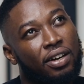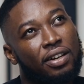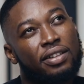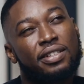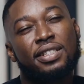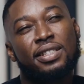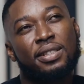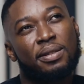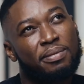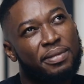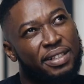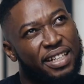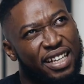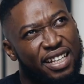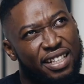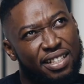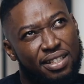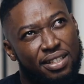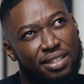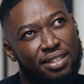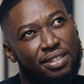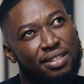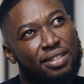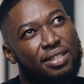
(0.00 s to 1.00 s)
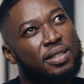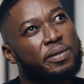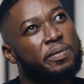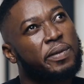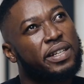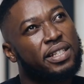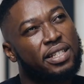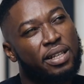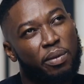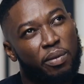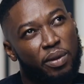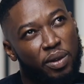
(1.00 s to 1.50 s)
On some days,
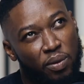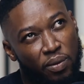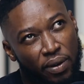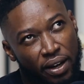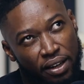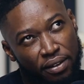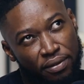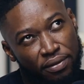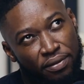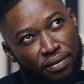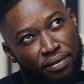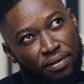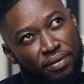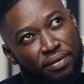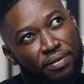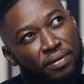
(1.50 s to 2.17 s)
spend time with the wife.